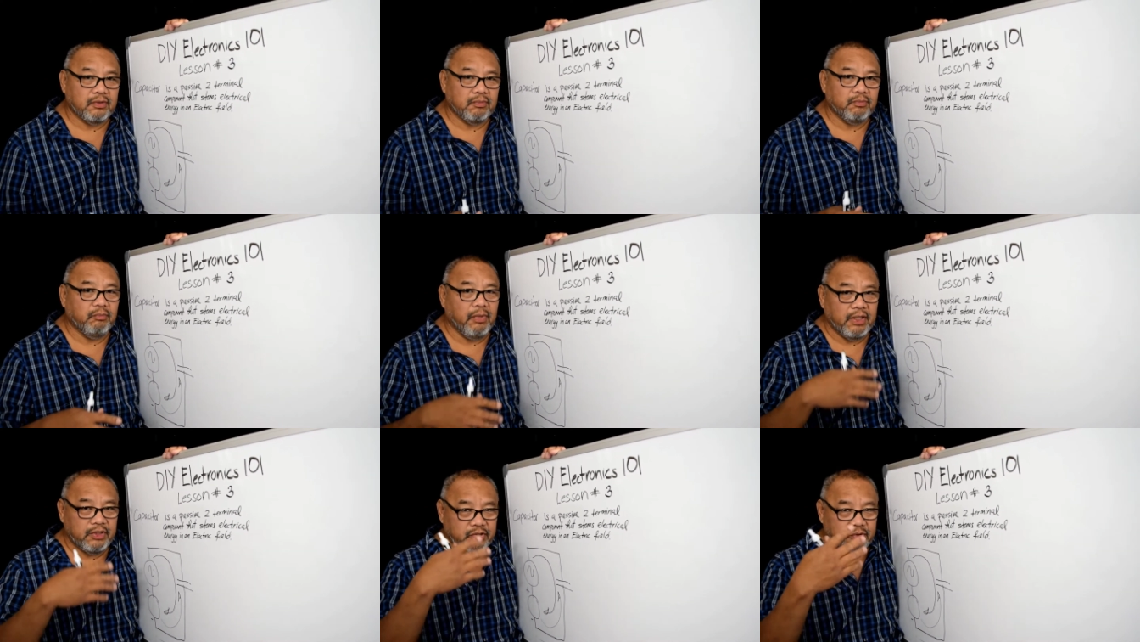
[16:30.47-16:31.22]
by
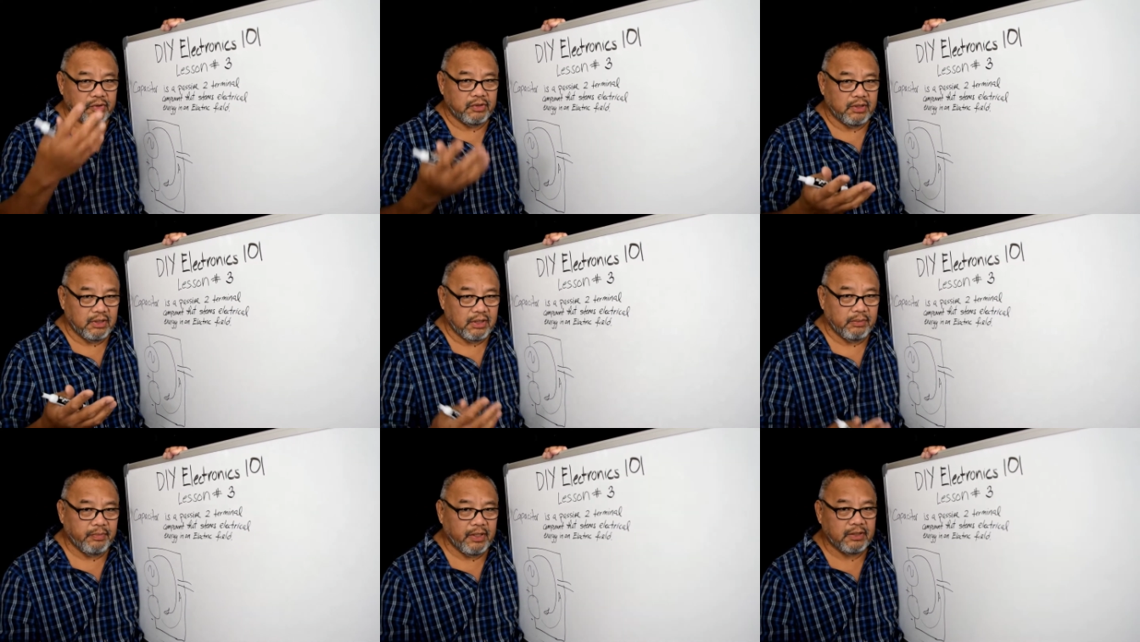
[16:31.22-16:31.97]
shorting the
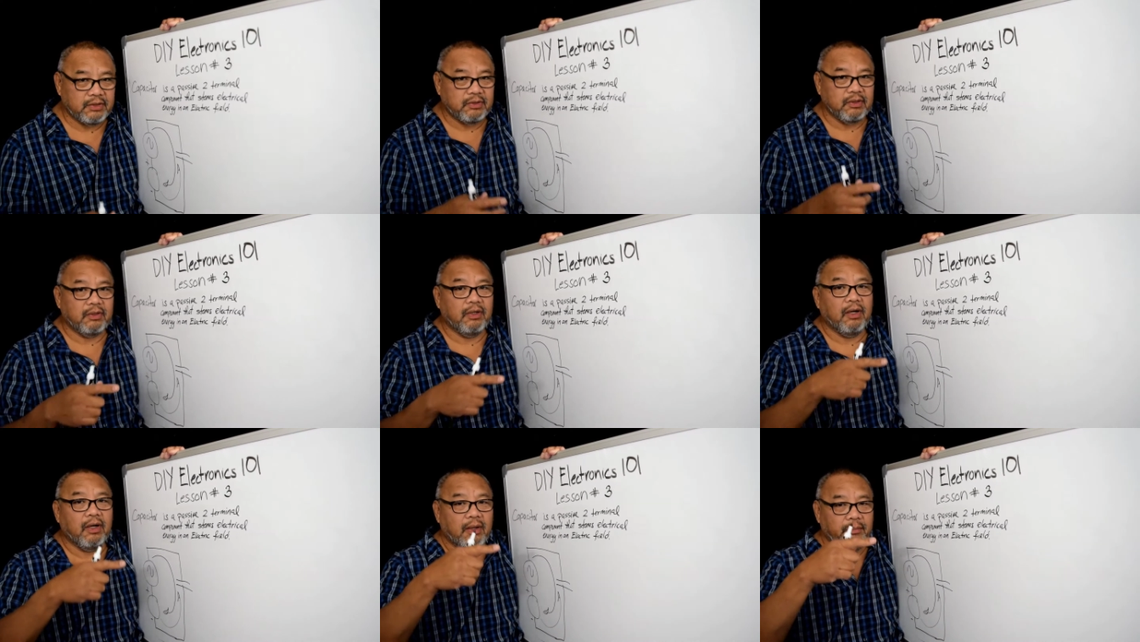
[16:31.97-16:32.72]
capacitor or
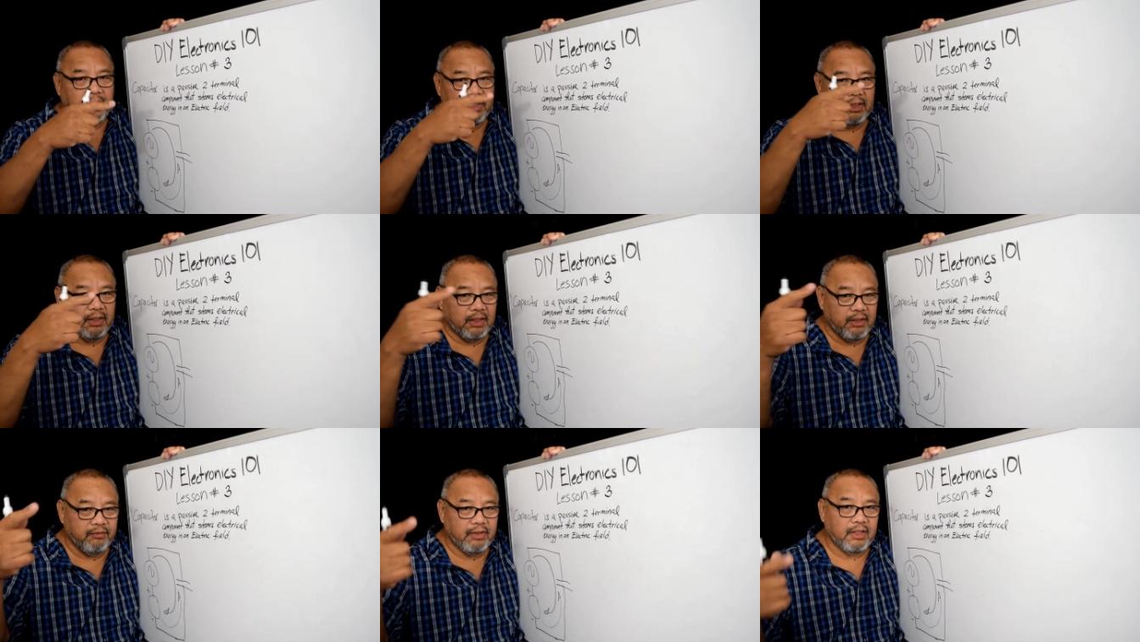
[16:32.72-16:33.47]

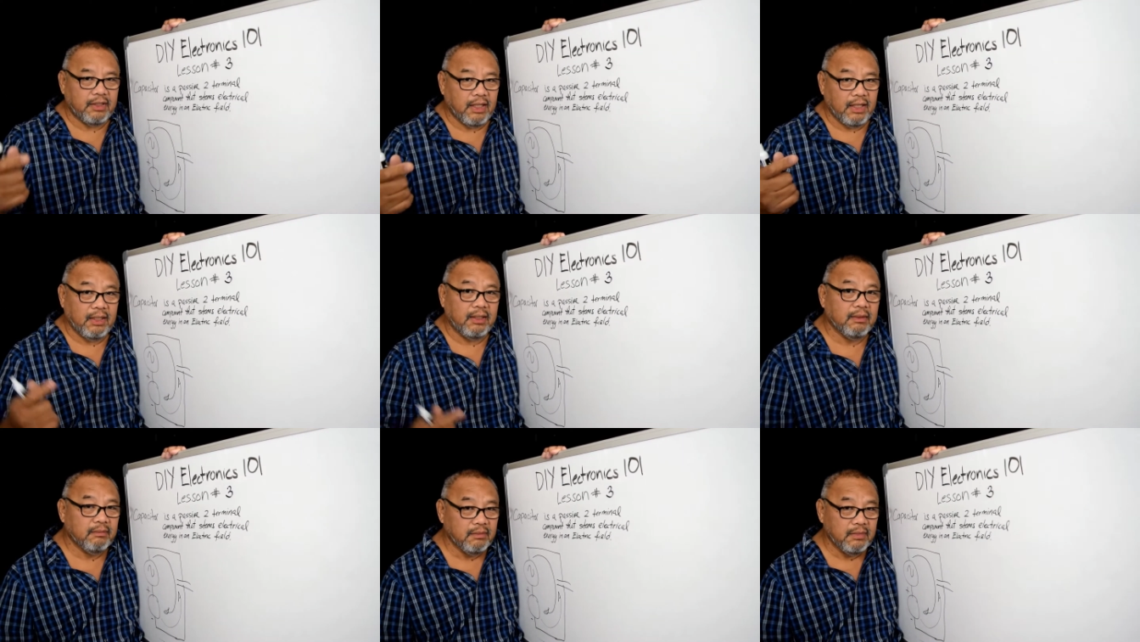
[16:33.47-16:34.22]
giving it a
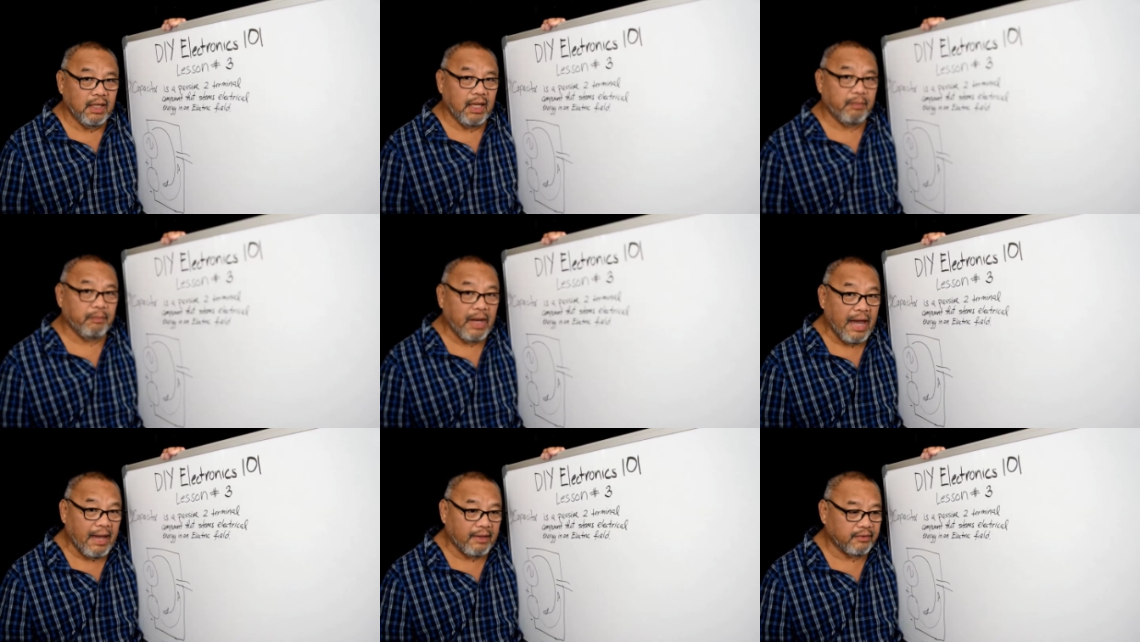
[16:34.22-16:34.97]

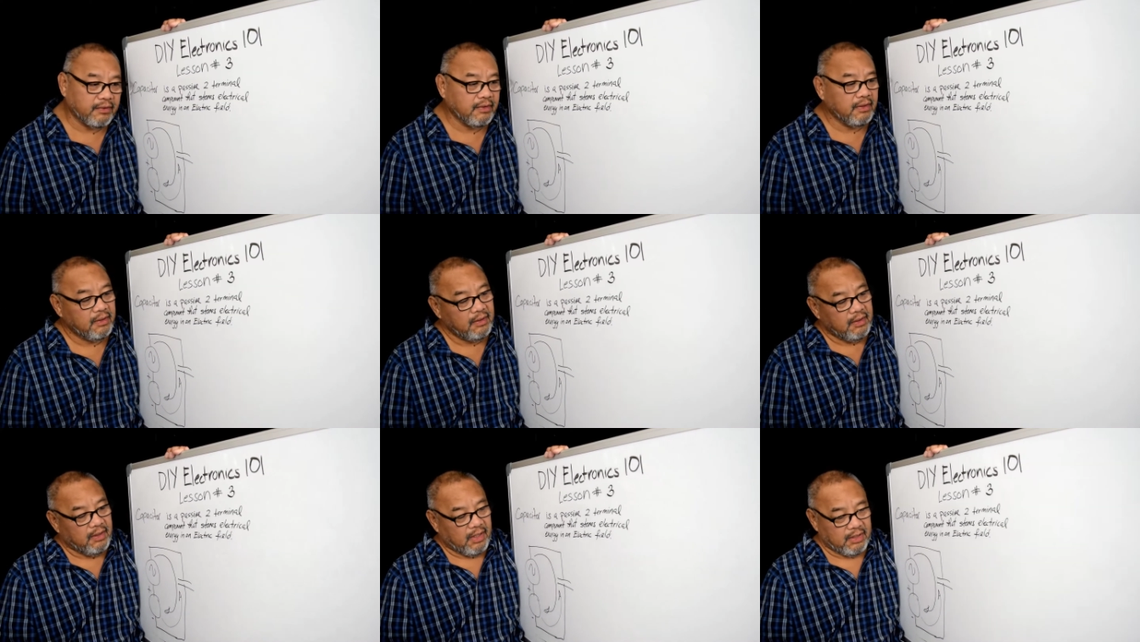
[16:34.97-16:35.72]
path,
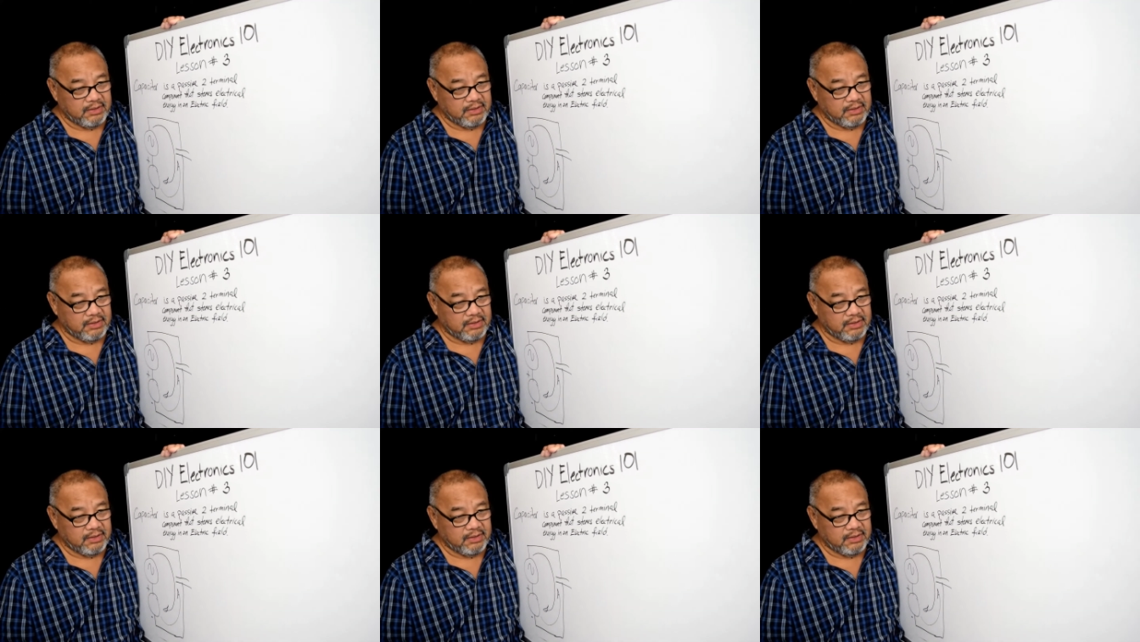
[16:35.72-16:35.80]
a